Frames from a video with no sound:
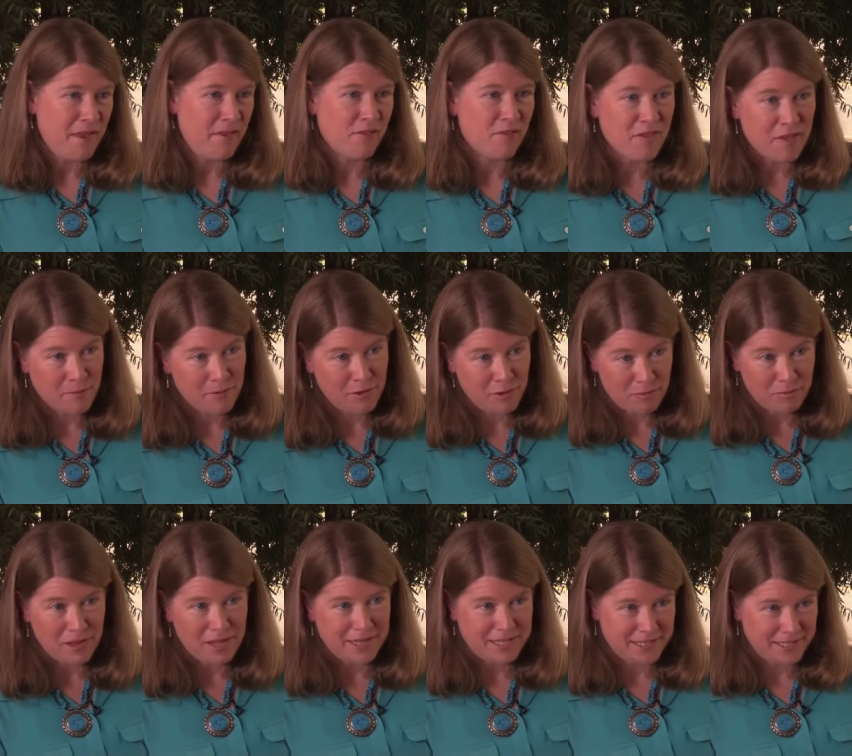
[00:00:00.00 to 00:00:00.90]
in similar
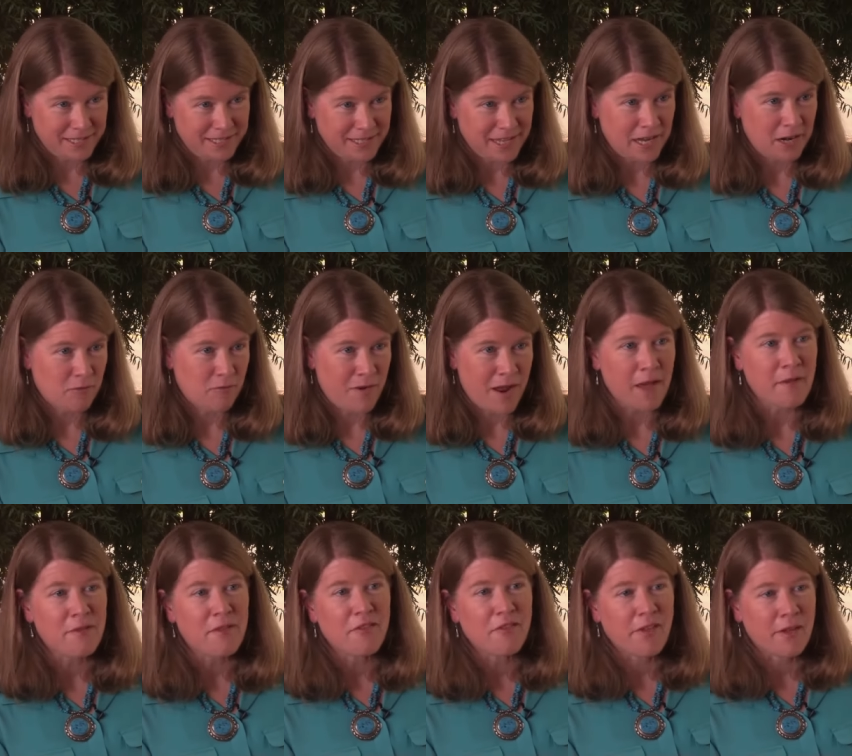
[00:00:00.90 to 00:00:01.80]
places at
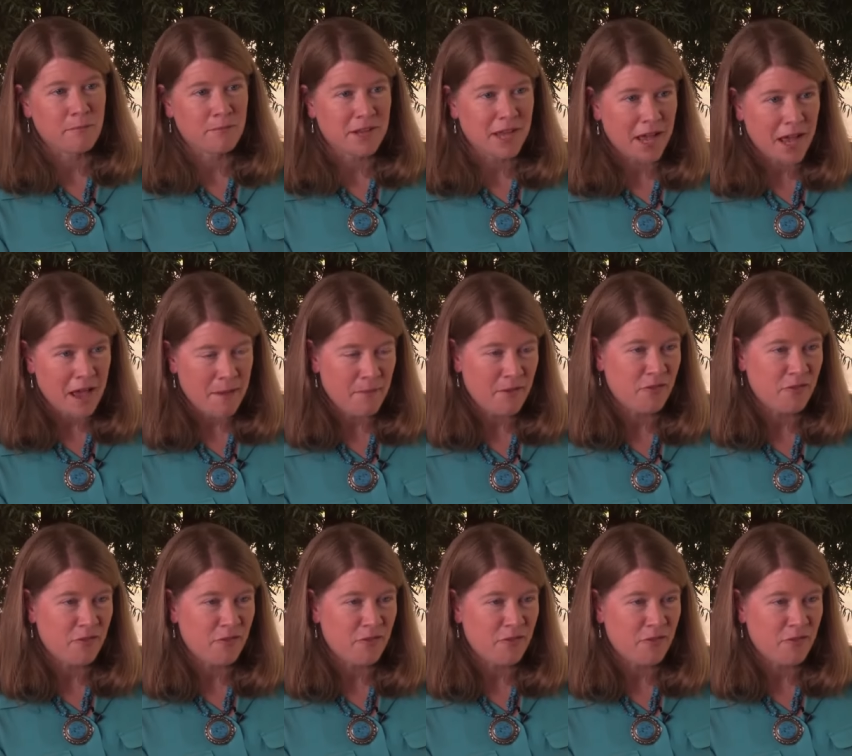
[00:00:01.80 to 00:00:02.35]
around the same time.